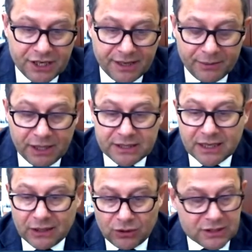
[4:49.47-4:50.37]
in the
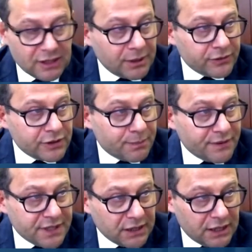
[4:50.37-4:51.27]
UK, there are
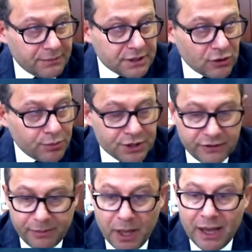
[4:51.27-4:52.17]
clinical guidelines
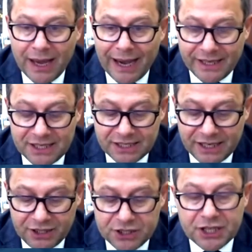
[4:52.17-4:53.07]
which are designed
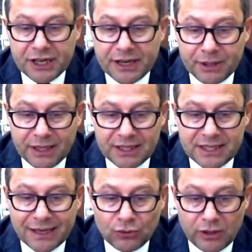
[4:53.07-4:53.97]
by professional
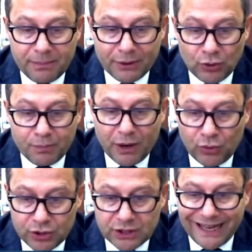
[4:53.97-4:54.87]
communities, and
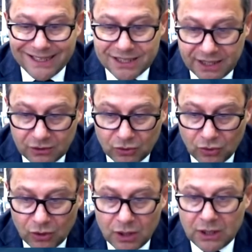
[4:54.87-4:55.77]
there are
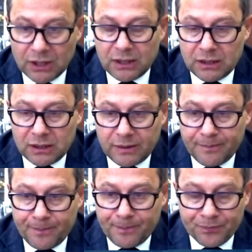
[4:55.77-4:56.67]
guidelines that
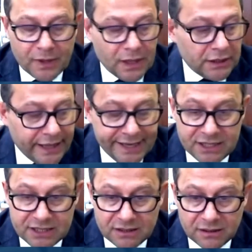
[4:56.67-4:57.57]
later assessed
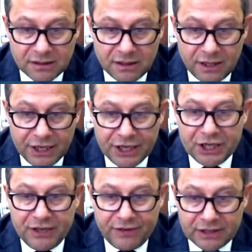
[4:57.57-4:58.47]

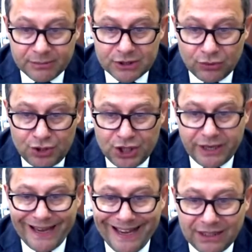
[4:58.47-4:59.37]
by the NICE,
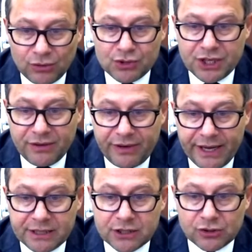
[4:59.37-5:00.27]
by the biggest
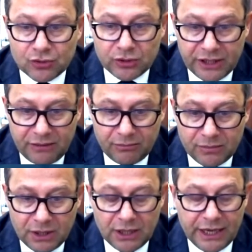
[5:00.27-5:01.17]
regulator, and
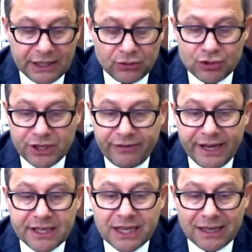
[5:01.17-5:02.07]
then
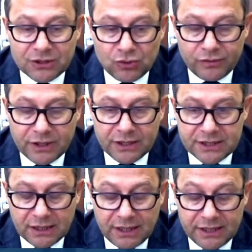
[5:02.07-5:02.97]
it's applicable
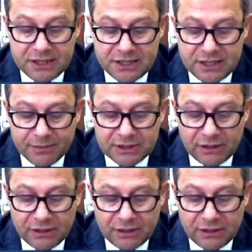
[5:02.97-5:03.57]
in courts.